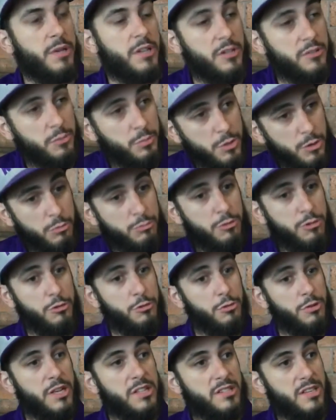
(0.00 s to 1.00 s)
because when you
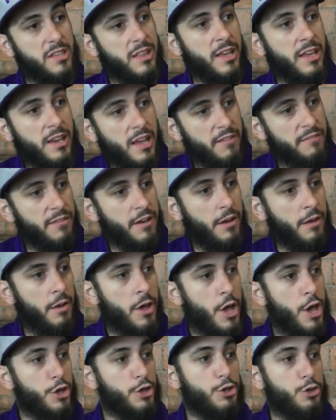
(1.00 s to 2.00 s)
do get to the
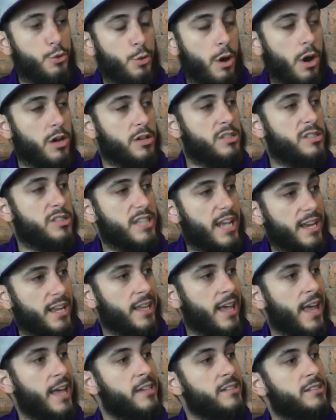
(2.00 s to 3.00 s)
NFL, you are
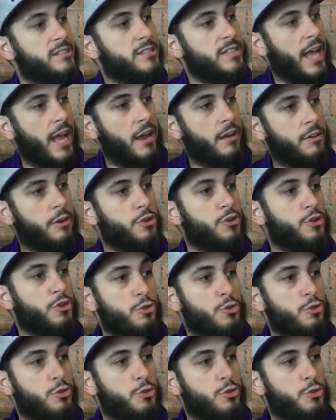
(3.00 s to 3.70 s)
setting a standard.